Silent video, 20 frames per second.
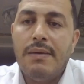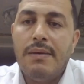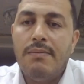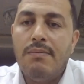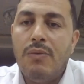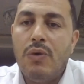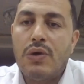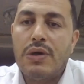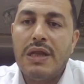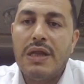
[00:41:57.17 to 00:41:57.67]

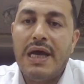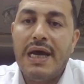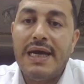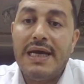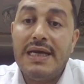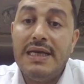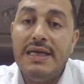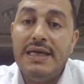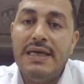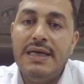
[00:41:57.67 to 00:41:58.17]
more
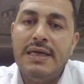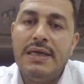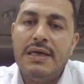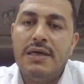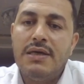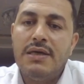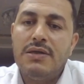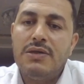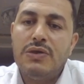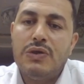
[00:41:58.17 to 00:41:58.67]
likely
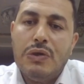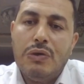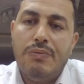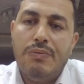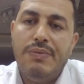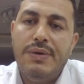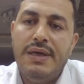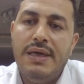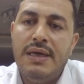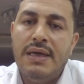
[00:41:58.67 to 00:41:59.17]
to
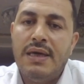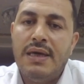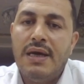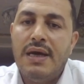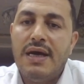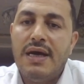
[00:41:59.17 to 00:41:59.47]
be